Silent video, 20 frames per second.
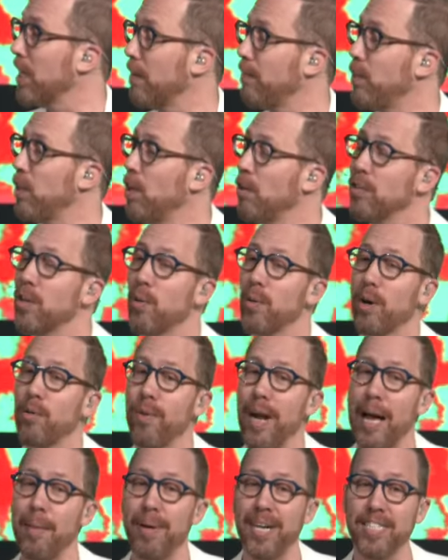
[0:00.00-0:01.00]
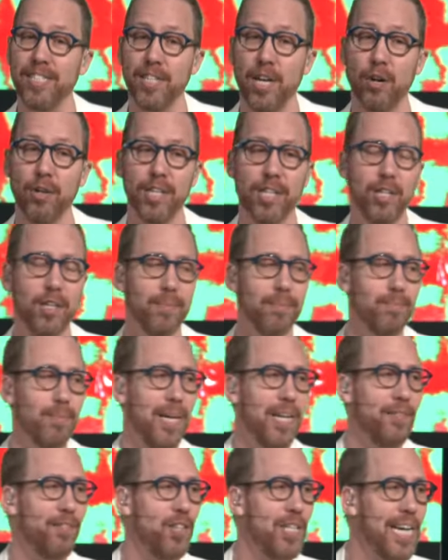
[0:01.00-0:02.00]
And if you don't know what a rabbi's yoke, you,
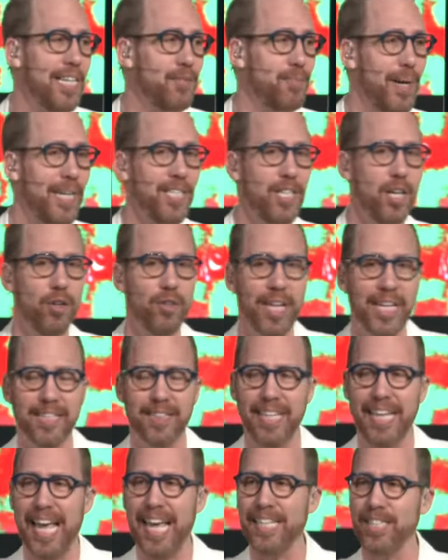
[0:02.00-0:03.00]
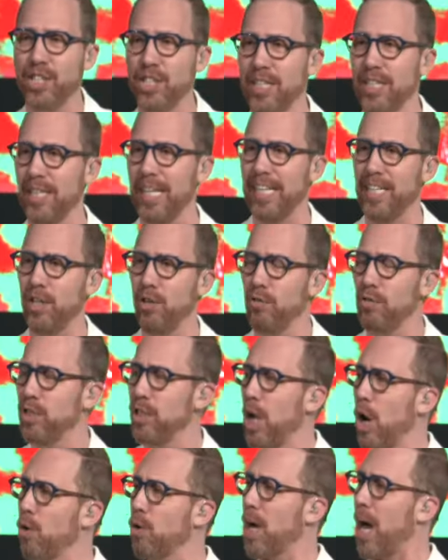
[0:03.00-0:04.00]
many of you guys might know like the ancient, like you'd
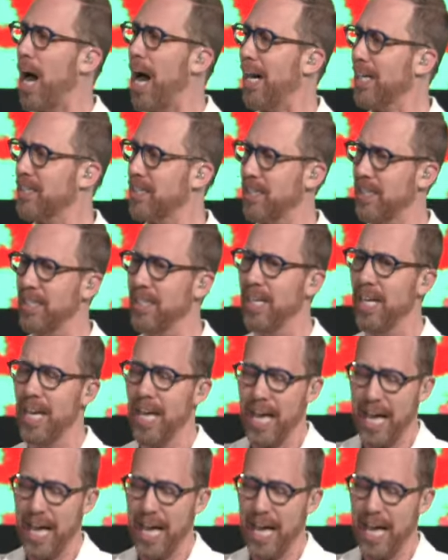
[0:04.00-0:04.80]
yoke oxen